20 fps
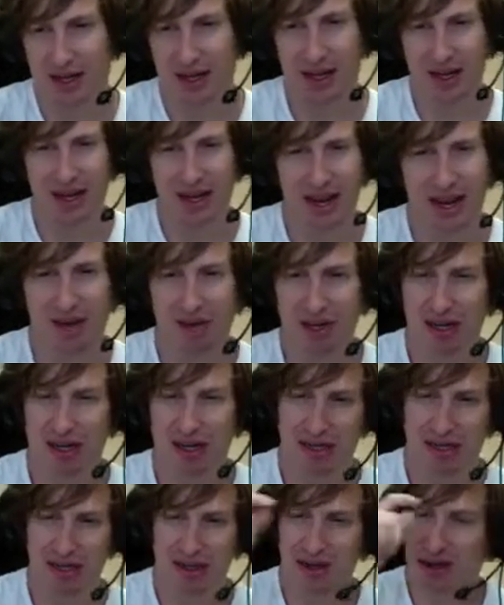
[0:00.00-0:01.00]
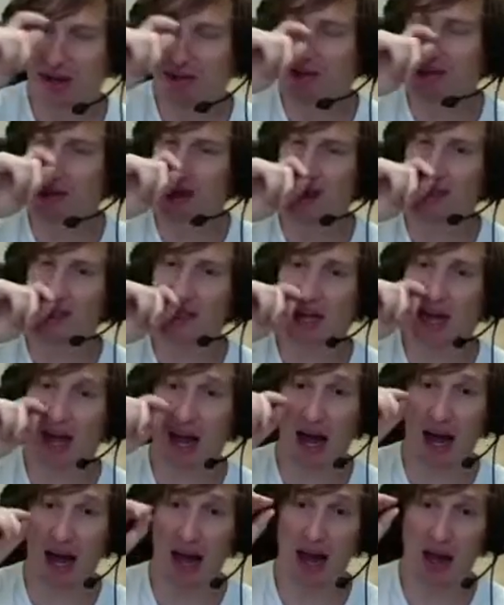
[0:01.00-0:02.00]
It never does. Look, things.
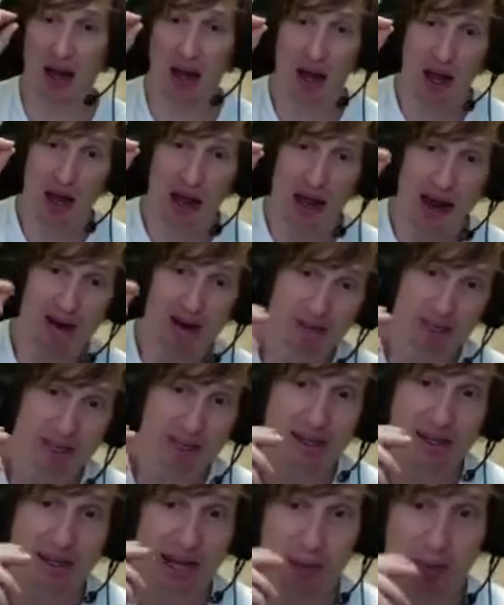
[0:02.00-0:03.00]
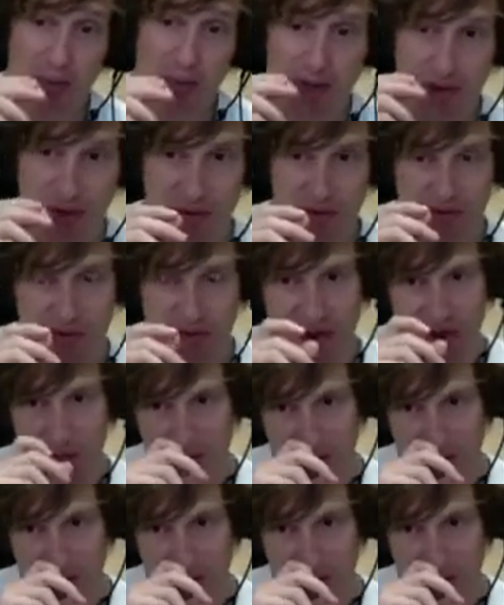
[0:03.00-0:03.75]
Every single episode of Nirvana the Band,